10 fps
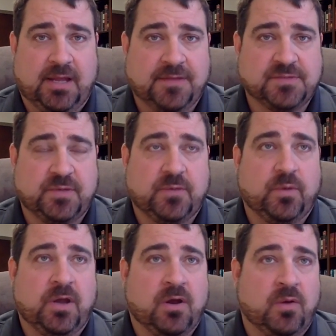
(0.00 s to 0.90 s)
This week
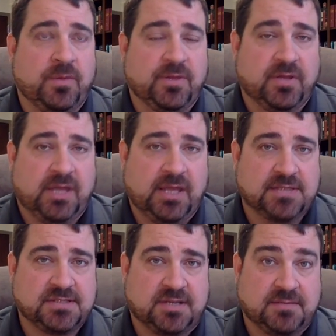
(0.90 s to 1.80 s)
we are going to be looking
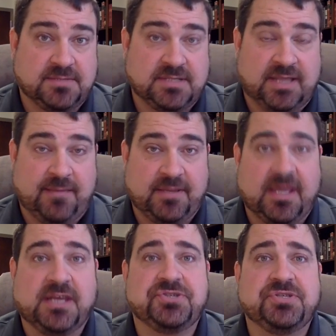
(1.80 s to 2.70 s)
at Psalms and
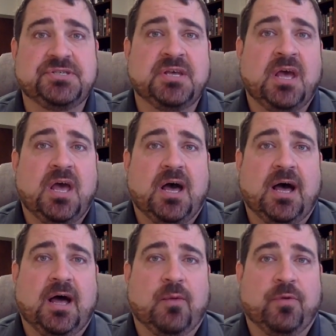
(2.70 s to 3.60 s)
Lamentations
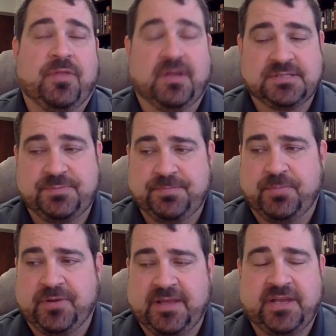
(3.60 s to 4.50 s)
with a
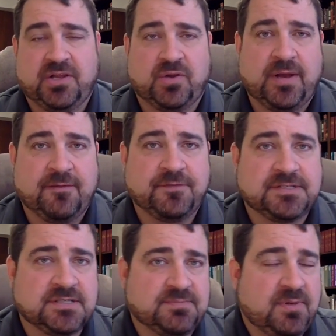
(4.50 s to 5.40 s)
particular
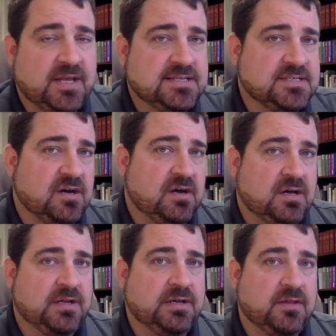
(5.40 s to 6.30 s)
emphasis placed
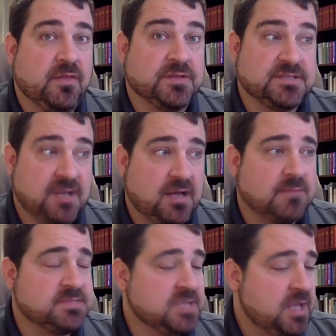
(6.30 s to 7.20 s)
on the
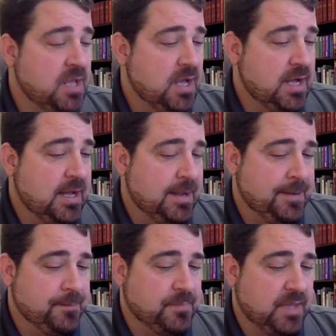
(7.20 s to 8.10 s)
Psalms.
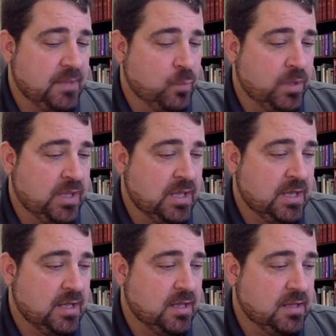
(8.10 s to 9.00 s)

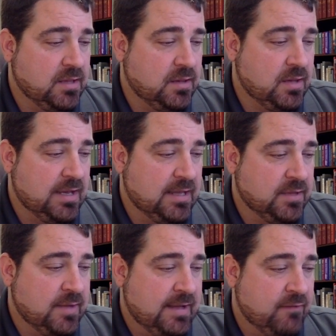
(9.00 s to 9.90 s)

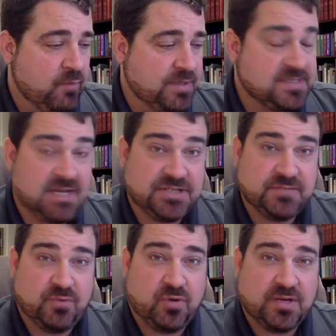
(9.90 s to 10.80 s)
You have one
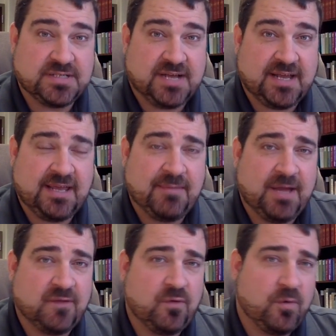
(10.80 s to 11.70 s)
discussion board. It's talking
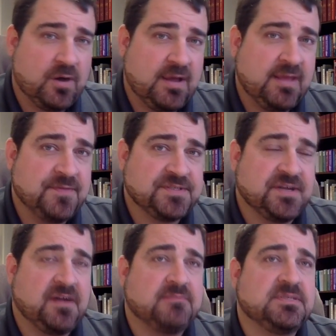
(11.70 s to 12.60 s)
about Torah in the
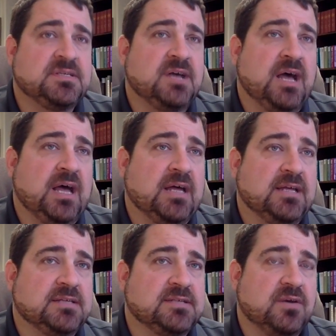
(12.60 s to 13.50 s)
Psalms,
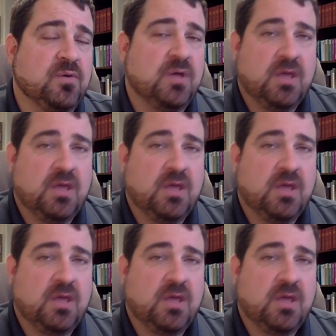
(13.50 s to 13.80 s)
and so